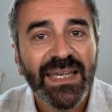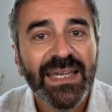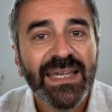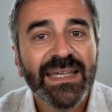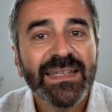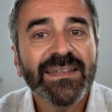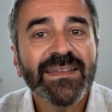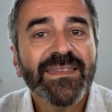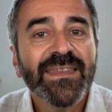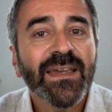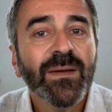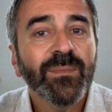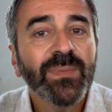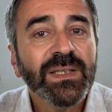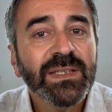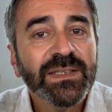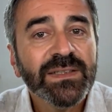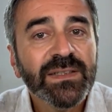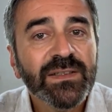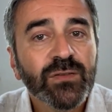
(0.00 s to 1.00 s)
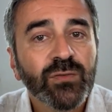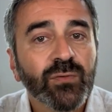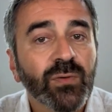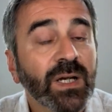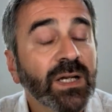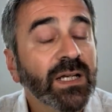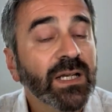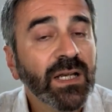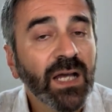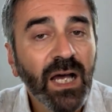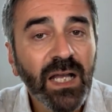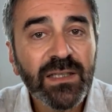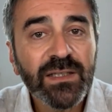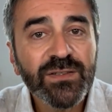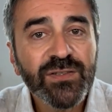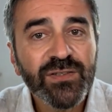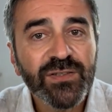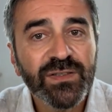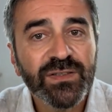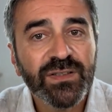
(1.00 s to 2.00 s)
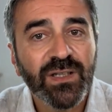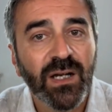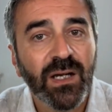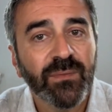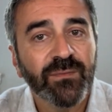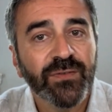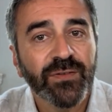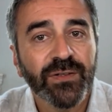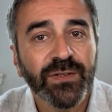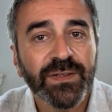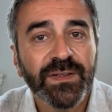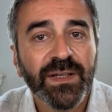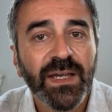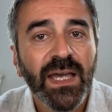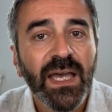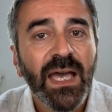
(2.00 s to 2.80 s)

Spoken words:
It is the ability to acknowledge discomfort